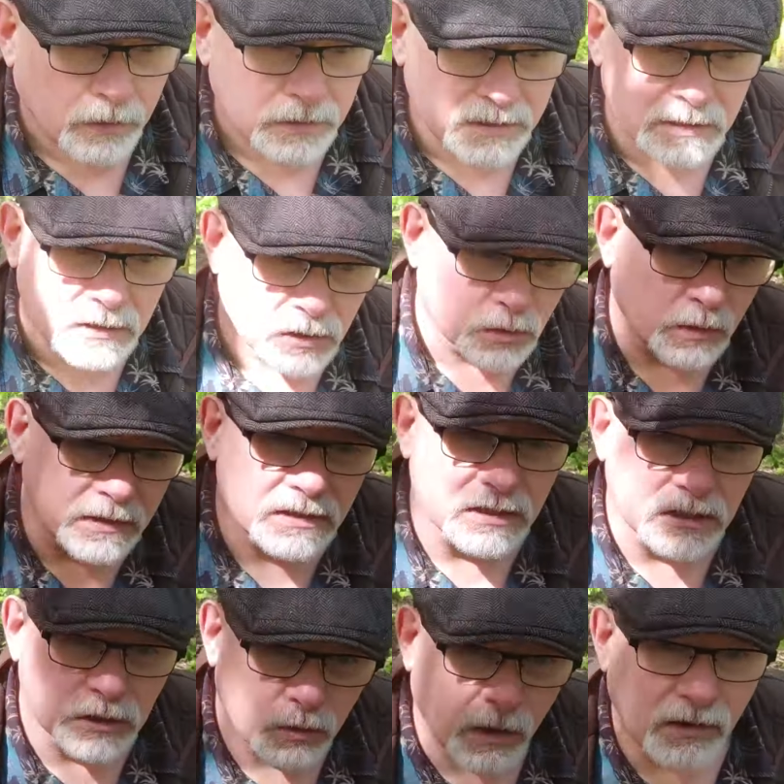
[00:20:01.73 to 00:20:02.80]
since
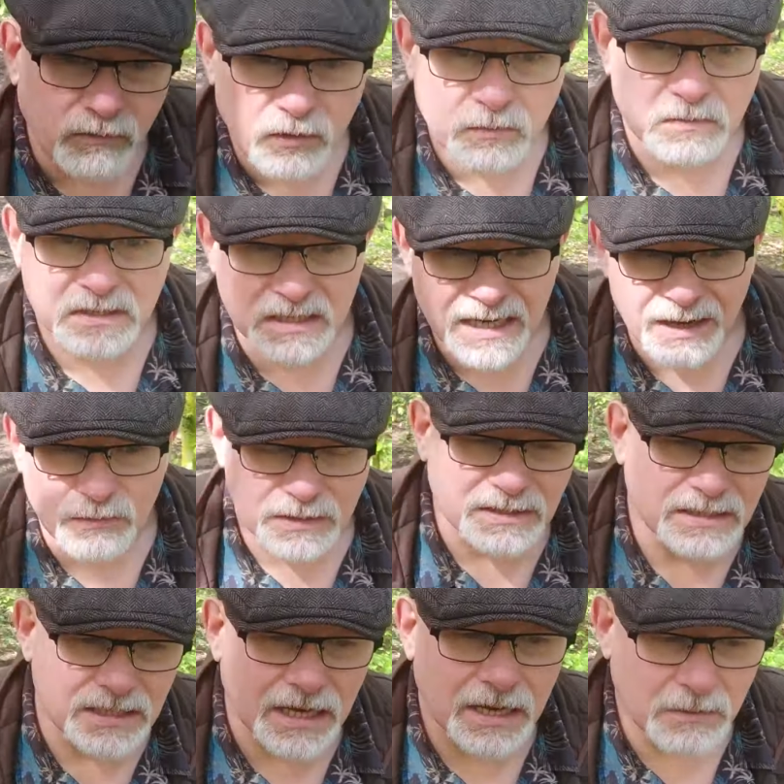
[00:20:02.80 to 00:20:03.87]
2012 up to now,
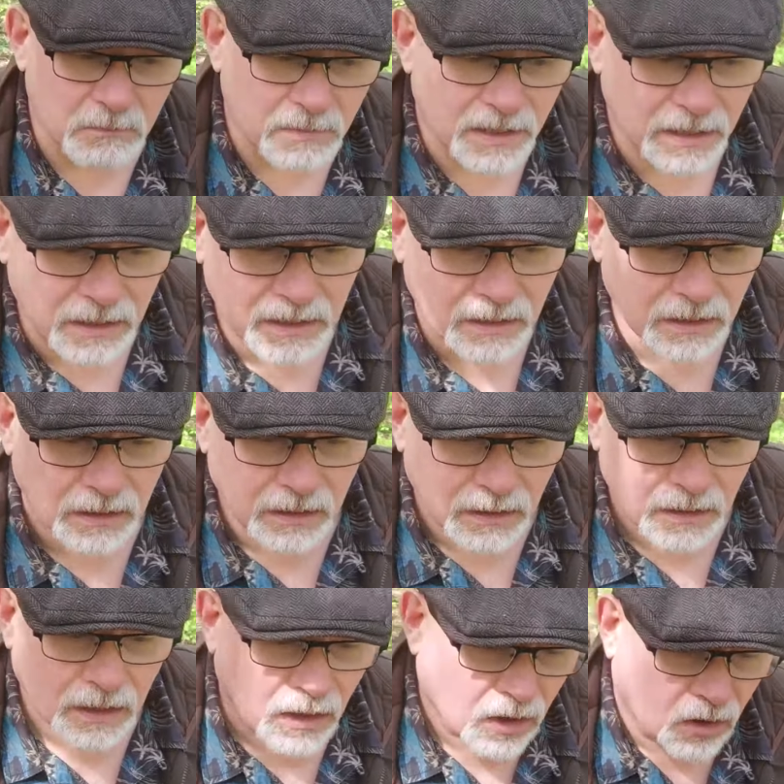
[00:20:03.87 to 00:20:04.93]
it's taken me
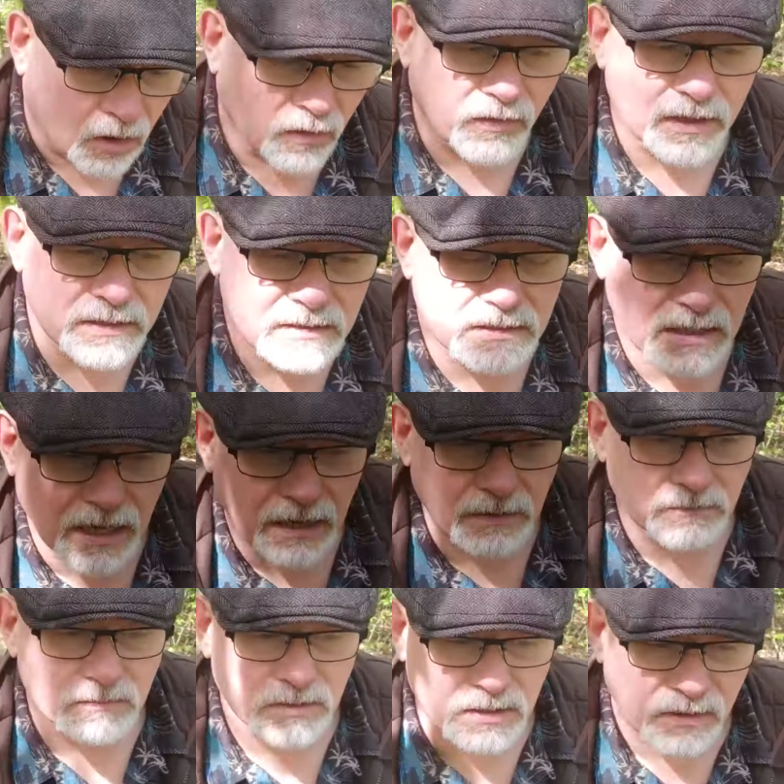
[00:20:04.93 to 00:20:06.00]
all this
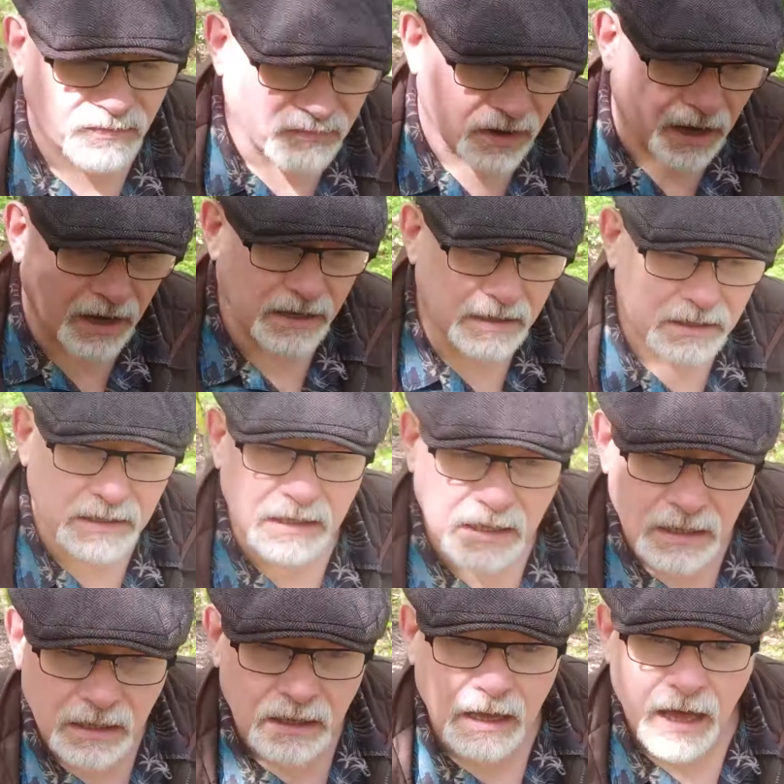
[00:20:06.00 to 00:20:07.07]
time to find
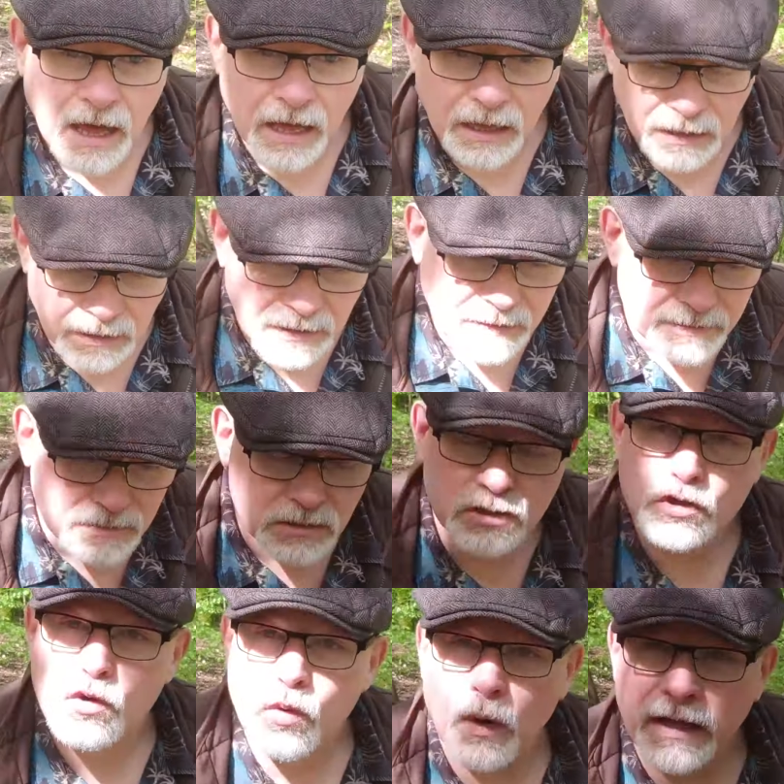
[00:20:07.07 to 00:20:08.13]
at least
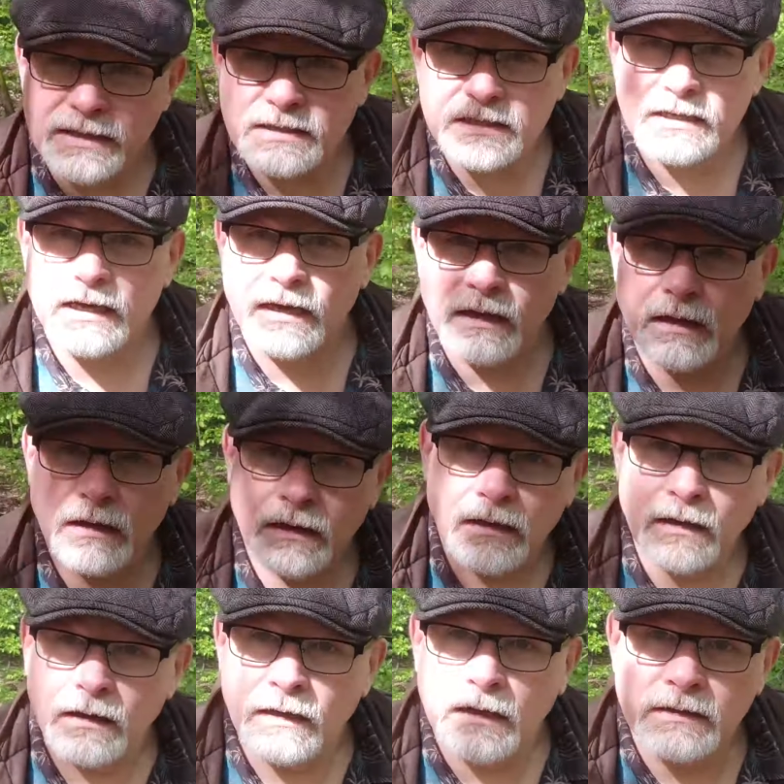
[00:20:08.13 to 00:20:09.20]
20
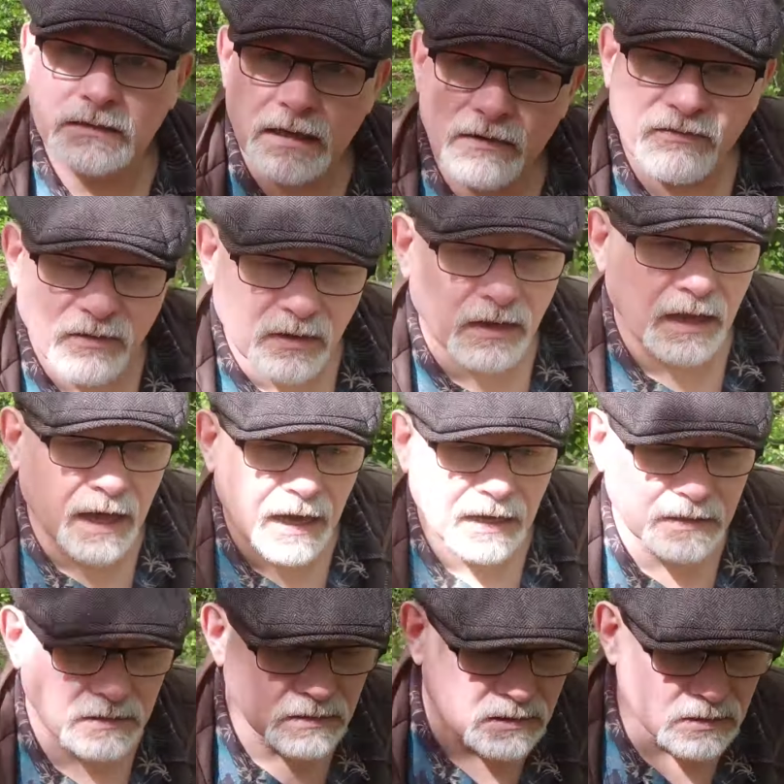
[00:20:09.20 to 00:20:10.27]
different
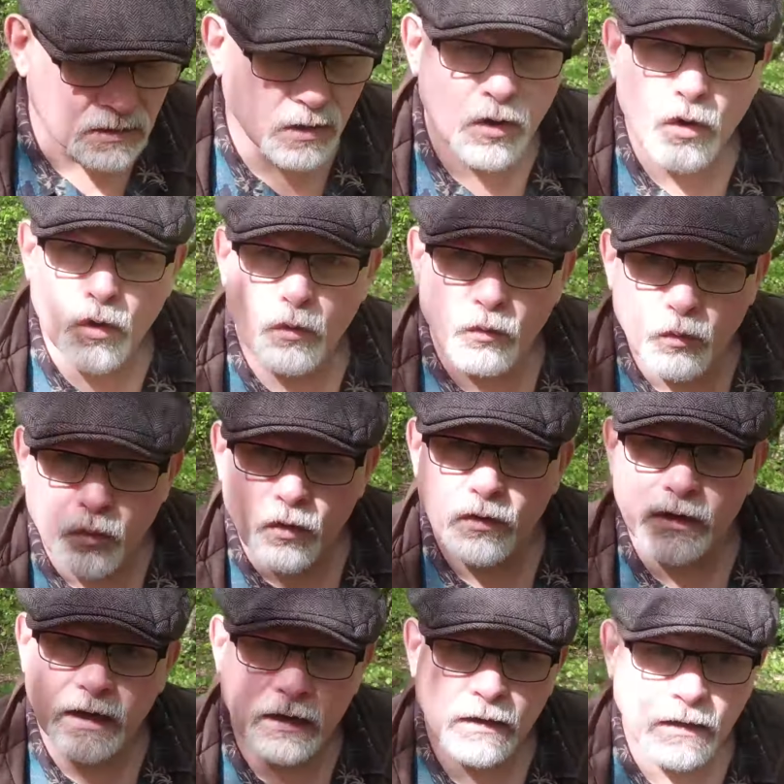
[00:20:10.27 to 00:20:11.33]
lines
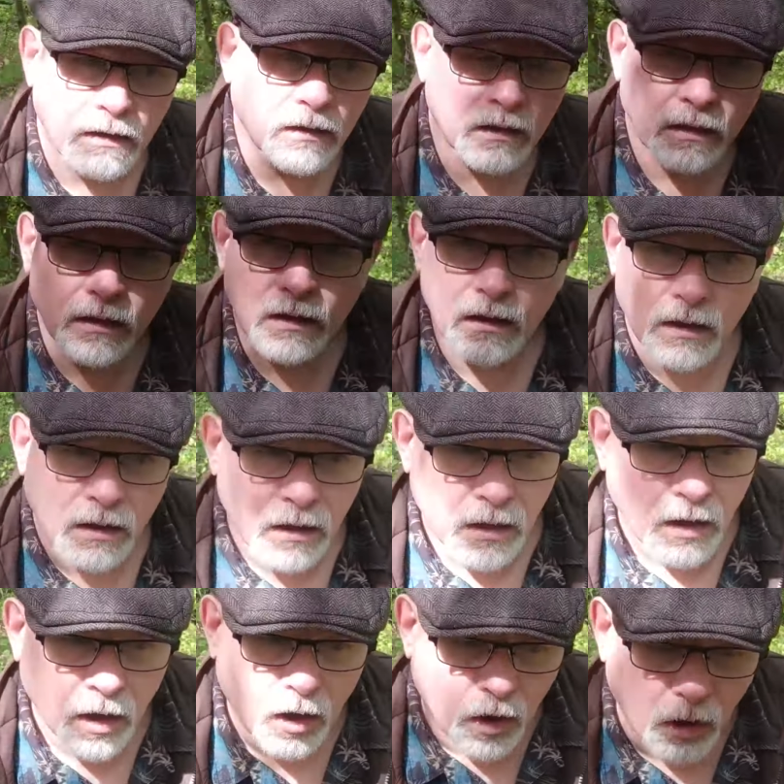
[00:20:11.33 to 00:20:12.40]
running
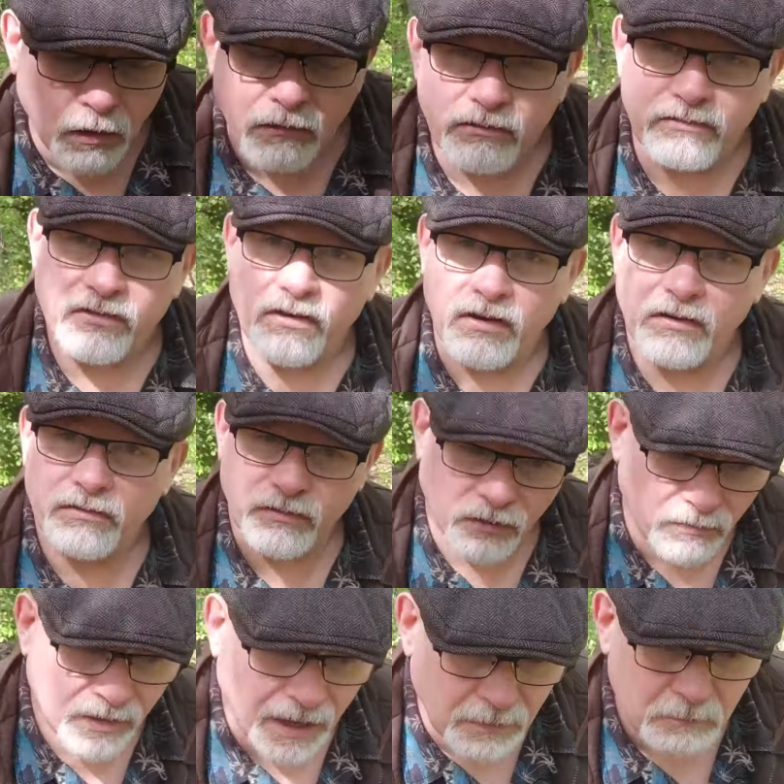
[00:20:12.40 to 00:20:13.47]
off
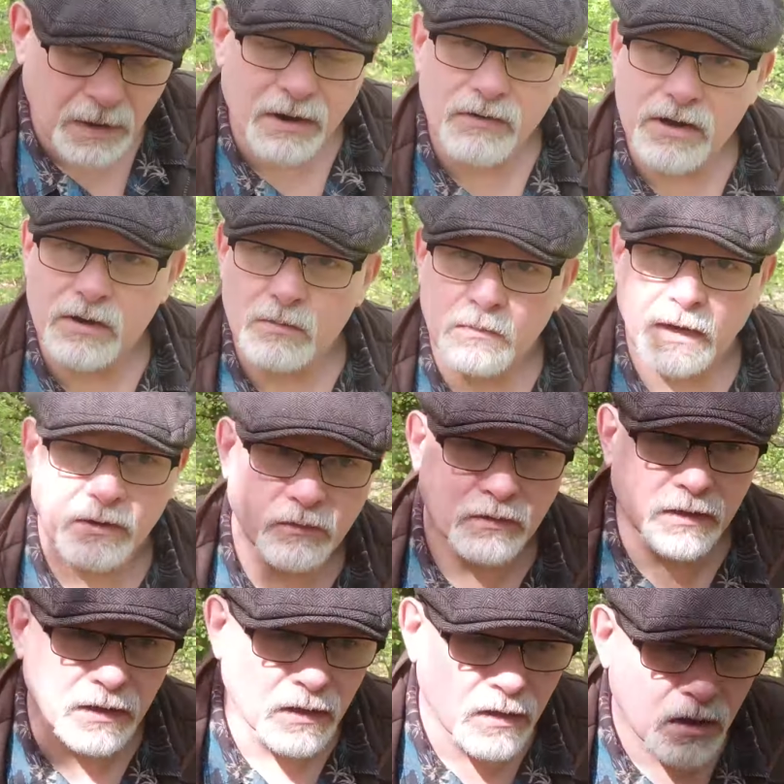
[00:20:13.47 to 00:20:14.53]
from that burial
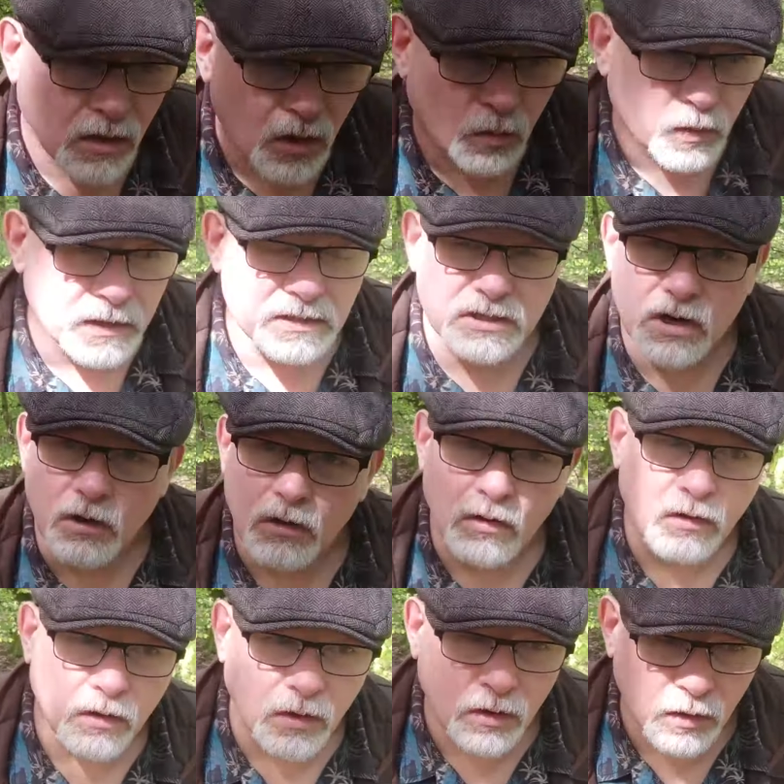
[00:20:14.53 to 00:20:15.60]
mound, which
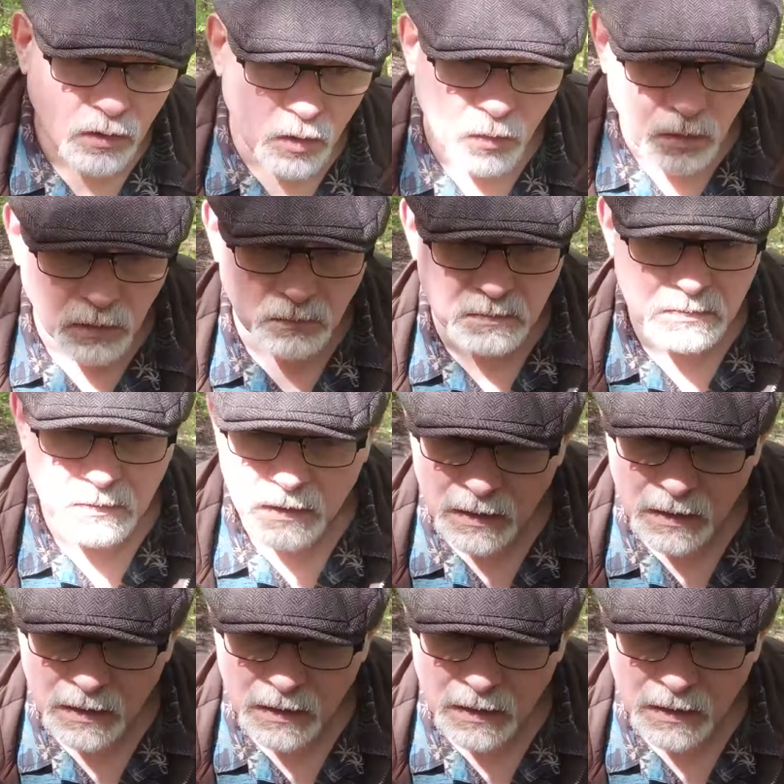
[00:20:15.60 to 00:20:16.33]
all go up,